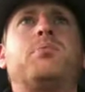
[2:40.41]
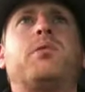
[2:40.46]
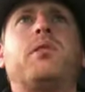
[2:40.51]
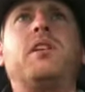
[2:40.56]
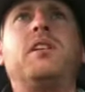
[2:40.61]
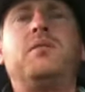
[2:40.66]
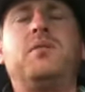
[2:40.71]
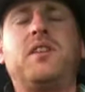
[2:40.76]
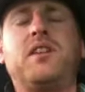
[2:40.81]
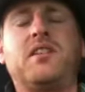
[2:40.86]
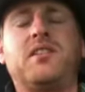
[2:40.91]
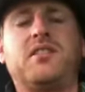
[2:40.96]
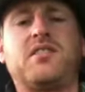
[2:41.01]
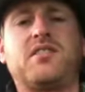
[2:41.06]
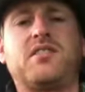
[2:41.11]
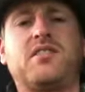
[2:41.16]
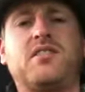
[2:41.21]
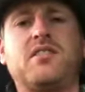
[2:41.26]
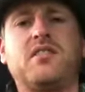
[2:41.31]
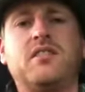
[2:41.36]

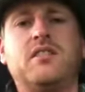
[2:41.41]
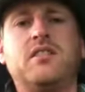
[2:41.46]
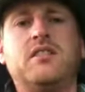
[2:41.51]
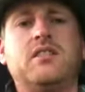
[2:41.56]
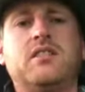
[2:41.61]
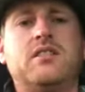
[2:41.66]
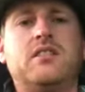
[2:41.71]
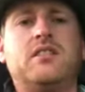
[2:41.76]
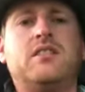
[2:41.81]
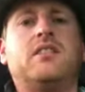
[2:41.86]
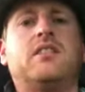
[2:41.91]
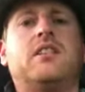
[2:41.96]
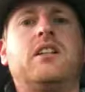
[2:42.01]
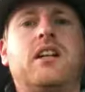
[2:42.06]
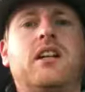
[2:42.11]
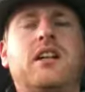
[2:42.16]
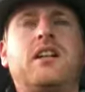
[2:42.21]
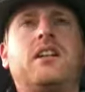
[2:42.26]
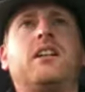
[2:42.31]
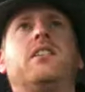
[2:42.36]
previous
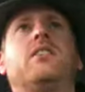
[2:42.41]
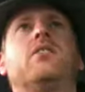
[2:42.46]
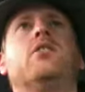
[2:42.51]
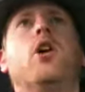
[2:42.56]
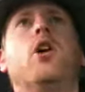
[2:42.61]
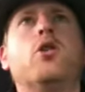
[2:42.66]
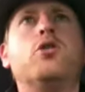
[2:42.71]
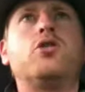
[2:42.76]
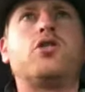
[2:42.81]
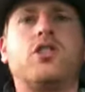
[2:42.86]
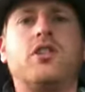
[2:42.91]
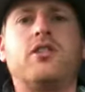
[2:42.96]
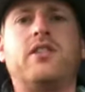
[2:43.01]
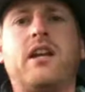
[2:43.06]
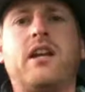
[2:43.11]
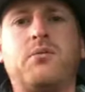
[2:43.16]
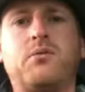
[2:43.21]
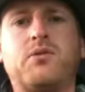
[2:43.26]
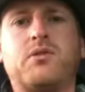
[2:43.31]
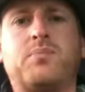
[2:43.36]
notion
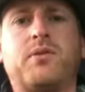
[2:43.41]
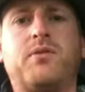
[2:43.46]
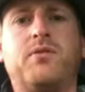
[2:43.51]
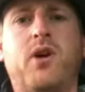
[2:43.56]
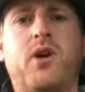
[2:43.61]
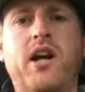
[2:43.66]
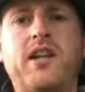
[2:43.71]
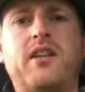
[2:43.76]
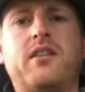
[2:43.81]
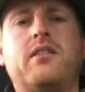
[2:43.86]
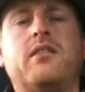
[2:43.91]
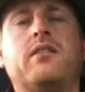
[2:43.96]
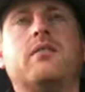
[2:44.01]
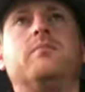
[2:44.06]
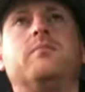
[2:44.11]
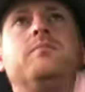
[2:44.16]
that was provided.